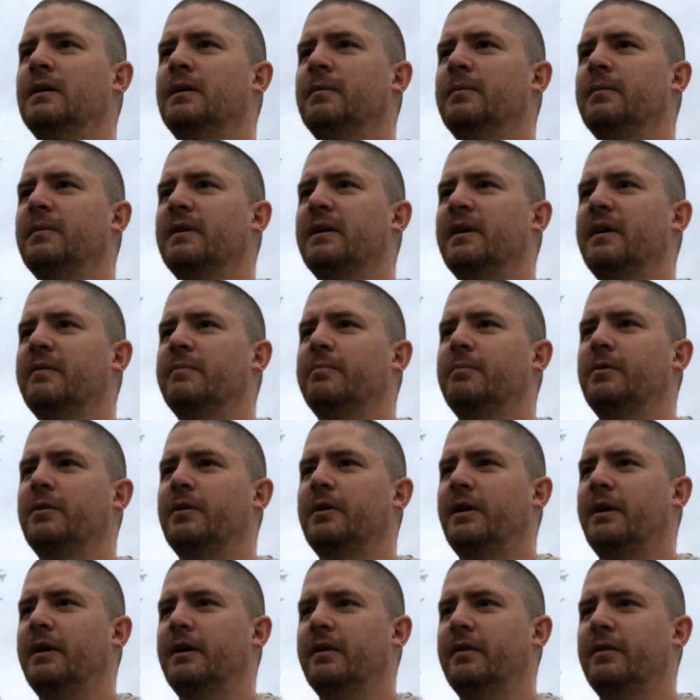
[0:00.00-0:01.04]
But I put
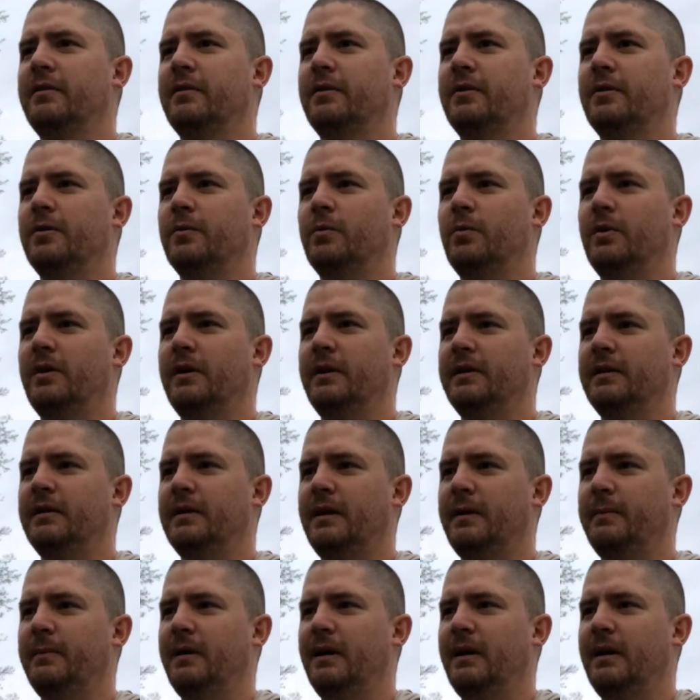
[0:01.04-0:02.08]
on a 3rd one that
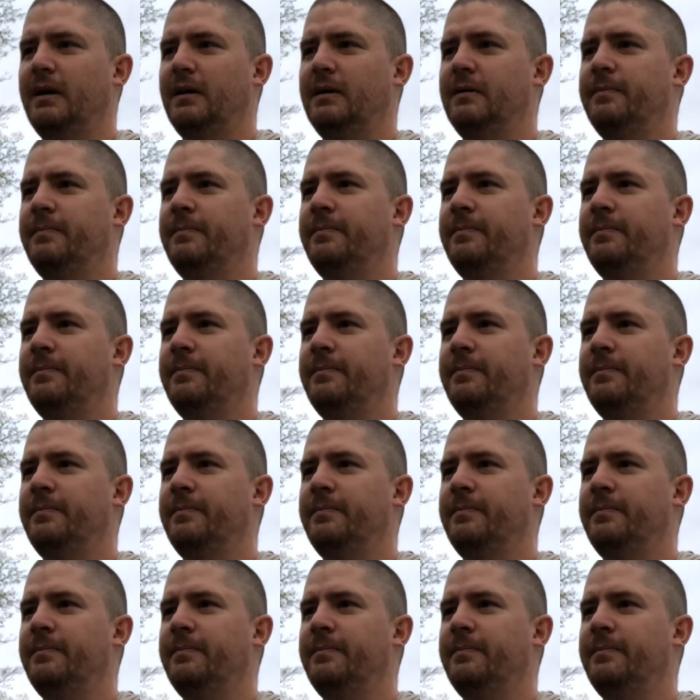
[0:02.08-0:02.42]
I made.